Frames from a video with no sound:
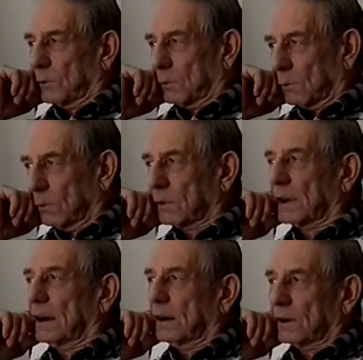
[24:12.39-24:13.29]
We rolled
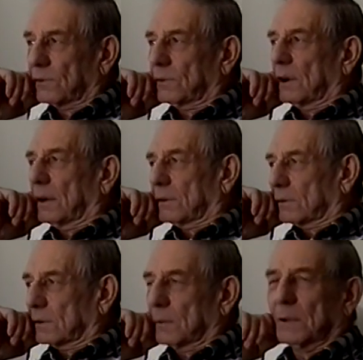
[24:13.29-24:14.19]
tires around.
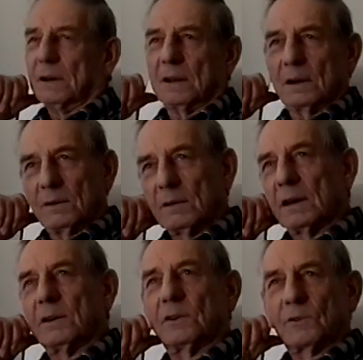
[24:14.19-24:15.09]
I mean, and you
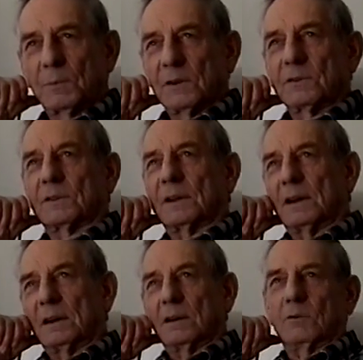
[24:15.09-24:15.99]
had your special
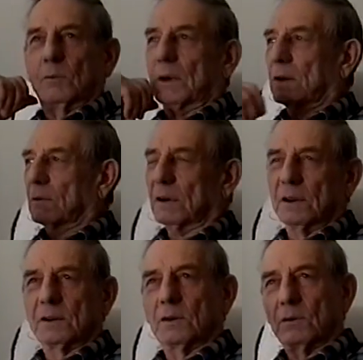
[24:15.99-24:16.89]
tire. No matter where
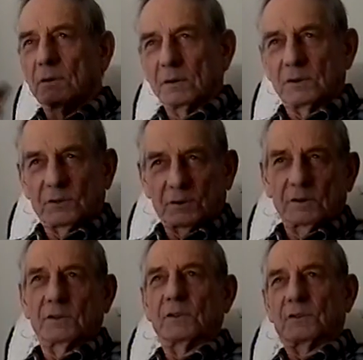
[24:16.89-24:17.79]
you'd go, just
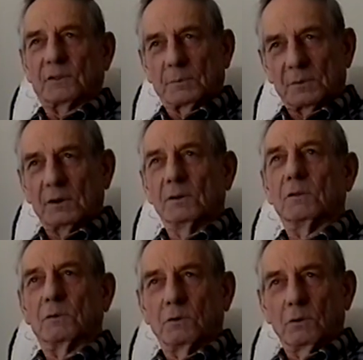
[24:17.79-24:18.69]
something to
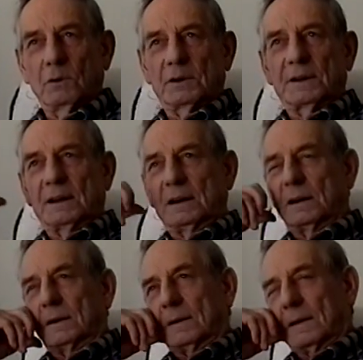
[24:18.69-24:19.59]
do, roll a tire.